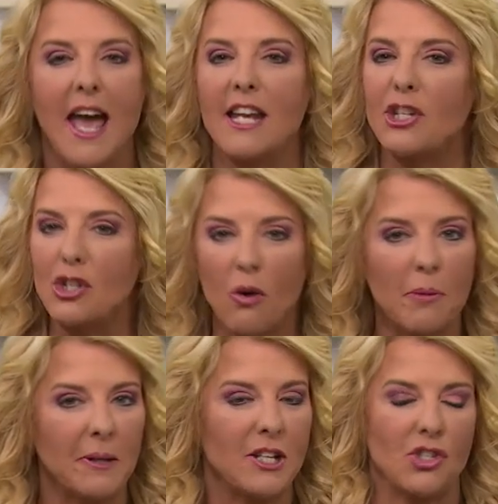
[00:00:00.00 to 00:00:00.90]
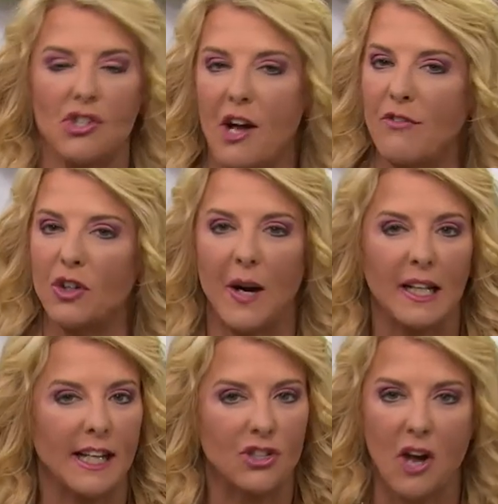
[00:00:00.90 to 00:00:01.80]
and it's your place to shop for
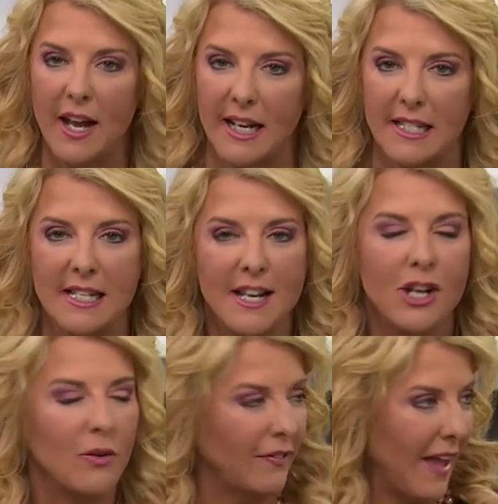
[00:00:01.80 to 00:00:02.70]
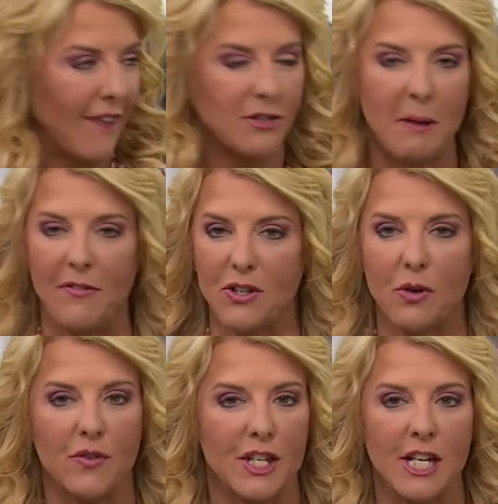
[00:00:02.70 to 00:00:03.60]
great electronics. You know, we've laughed about
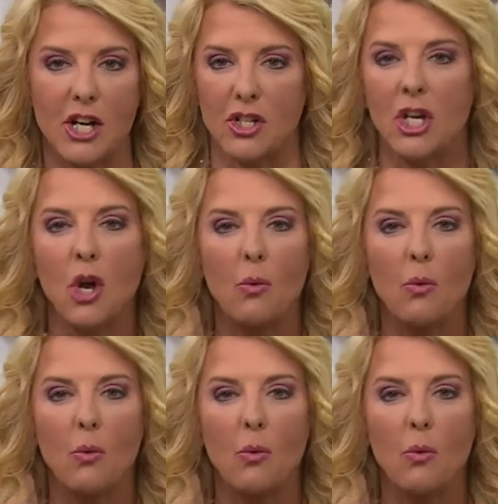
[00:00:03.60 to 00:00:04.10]
this over the years.